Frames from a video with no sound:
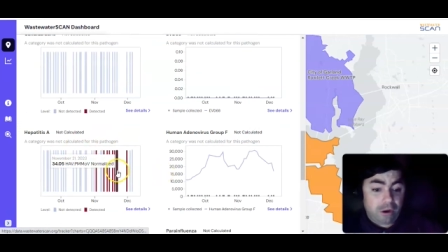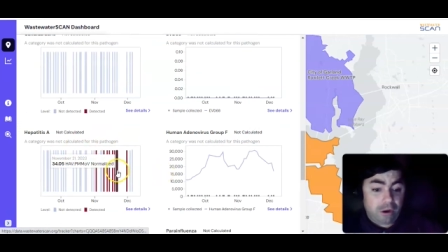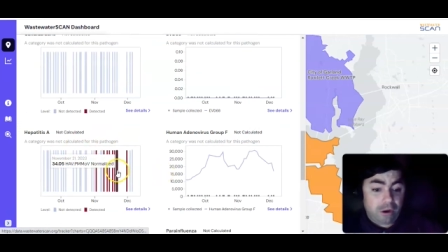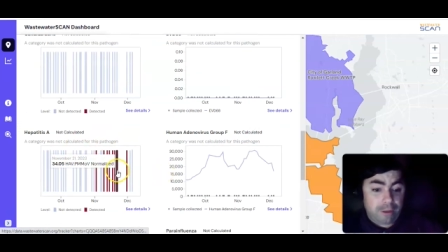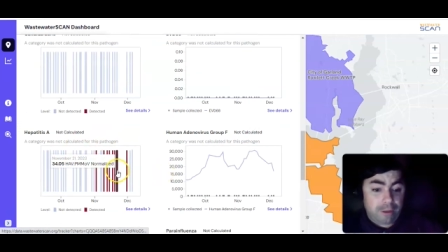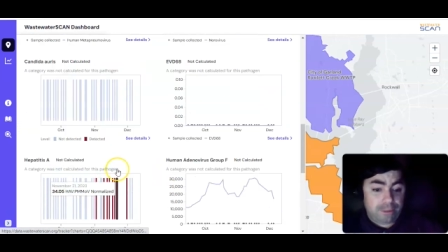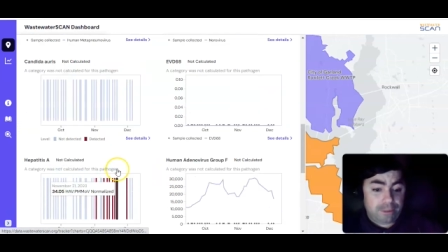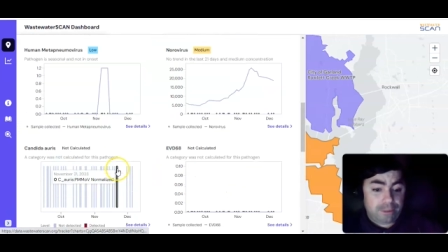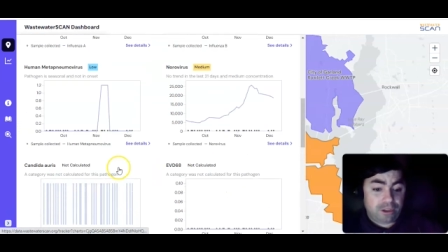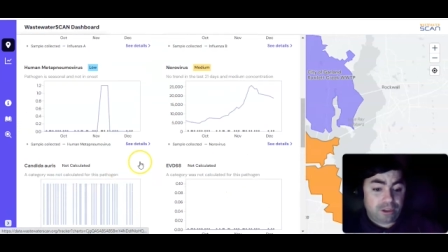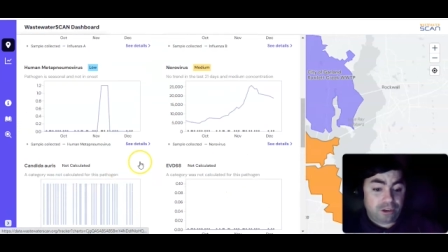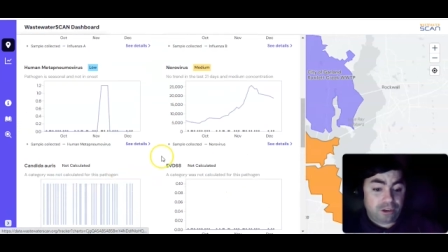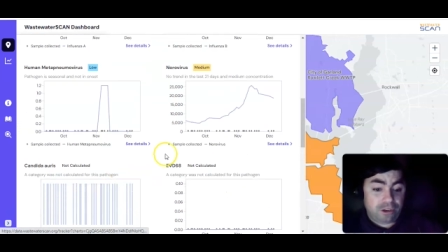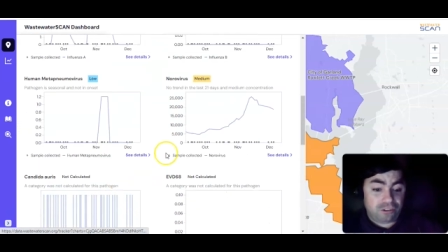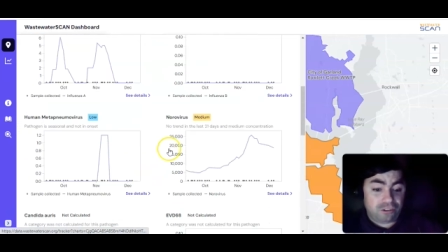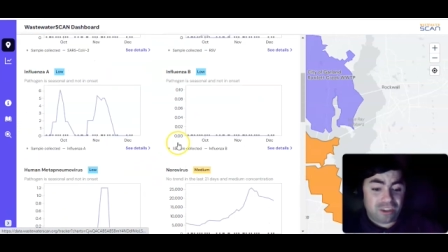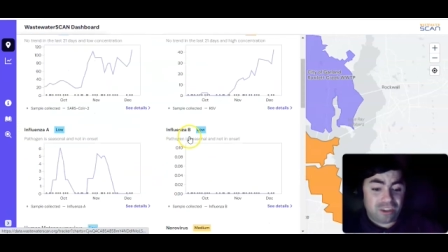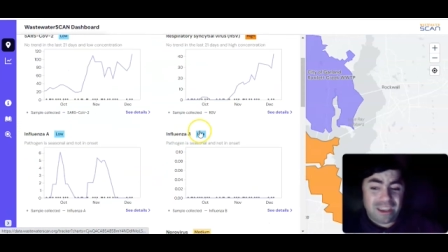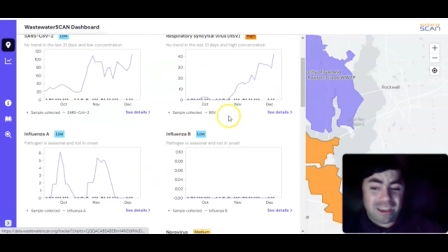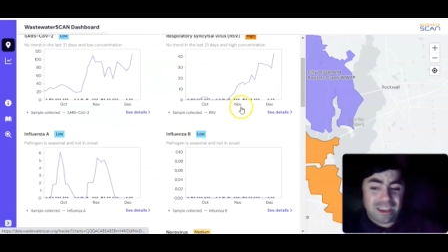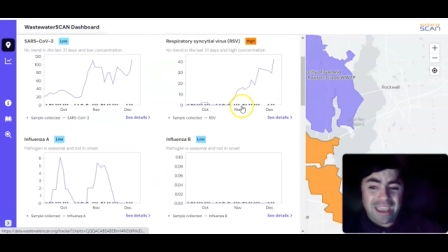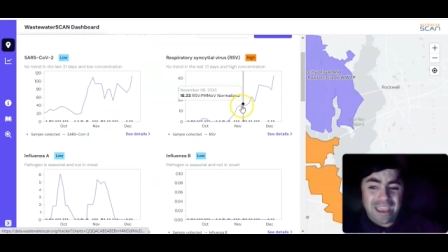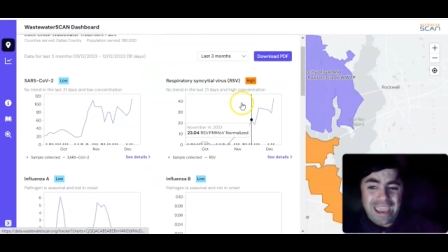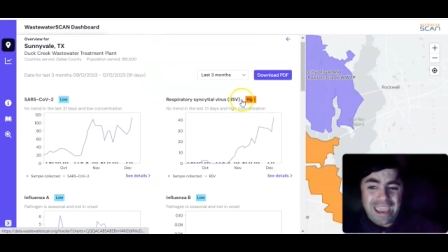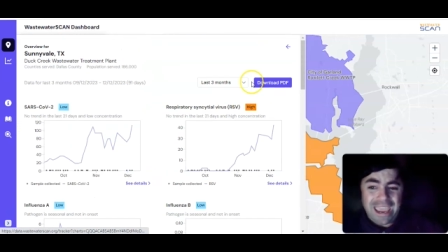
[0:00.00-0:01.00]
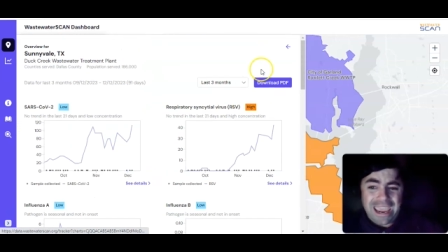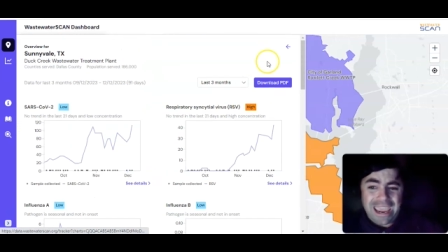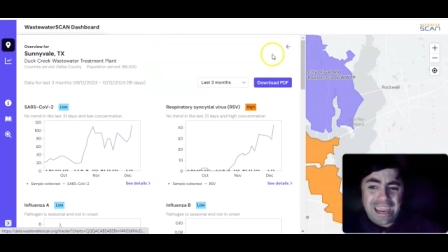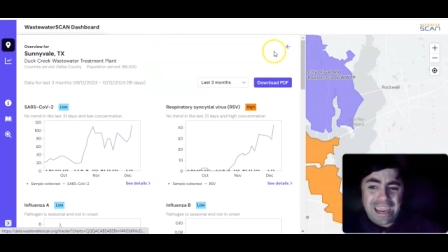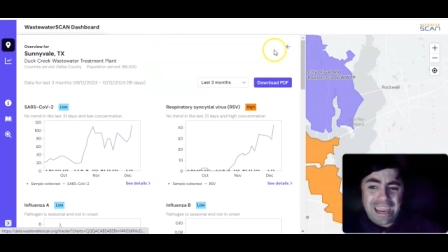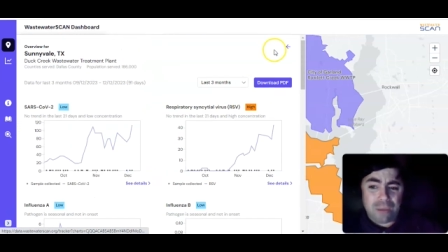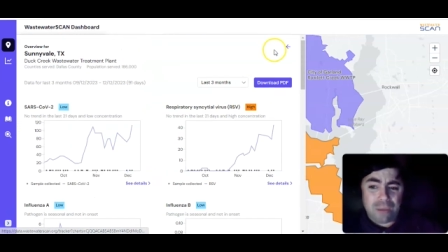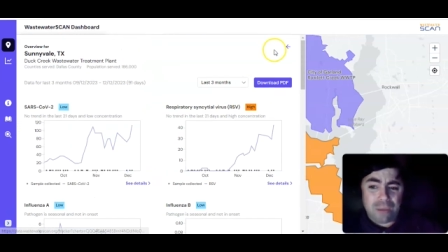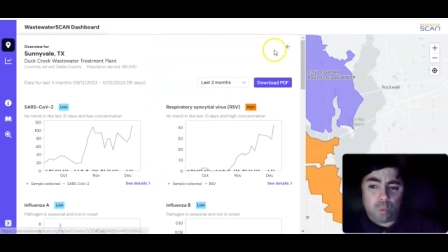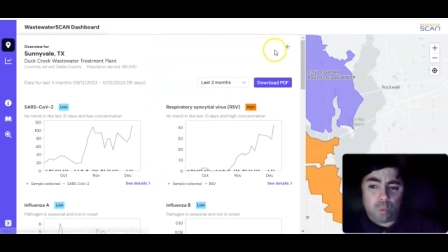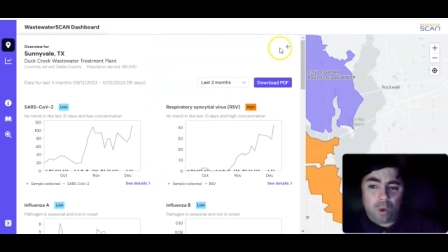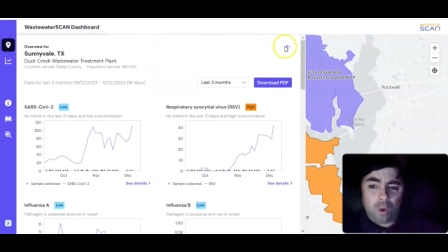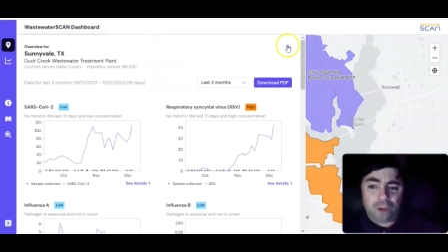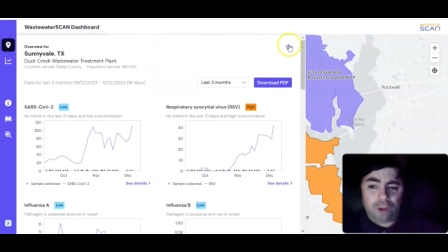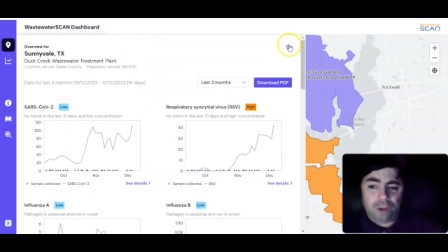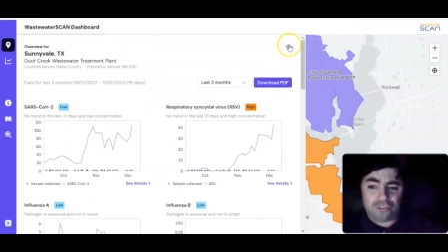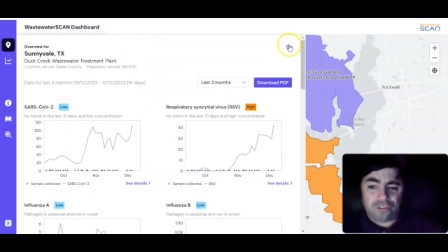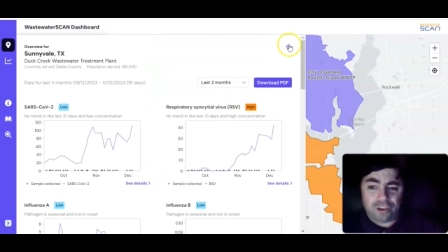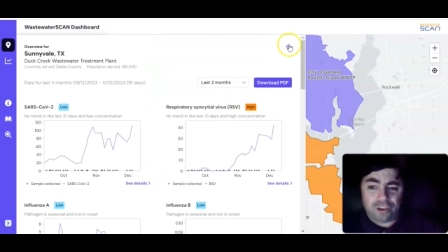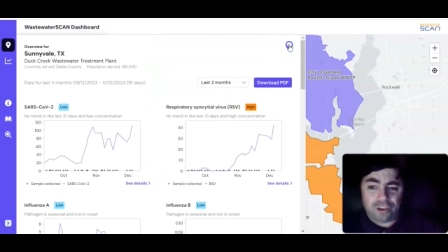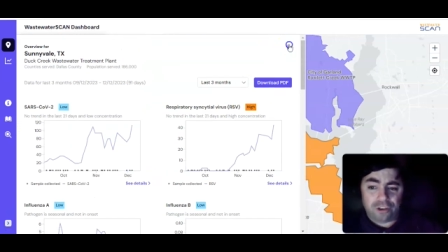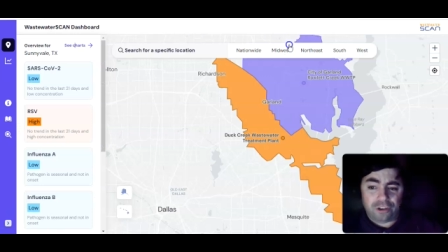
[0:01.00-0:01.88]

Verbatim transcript: Hepatitis A was an